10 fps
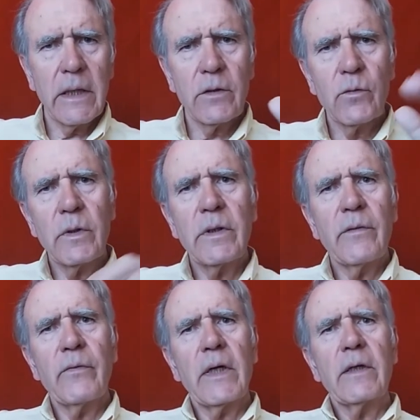that we
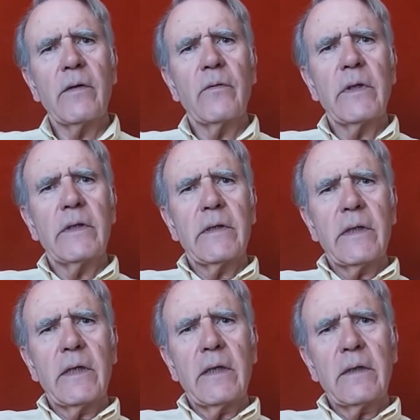define
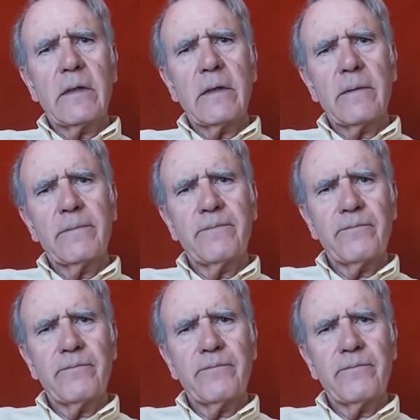everything else.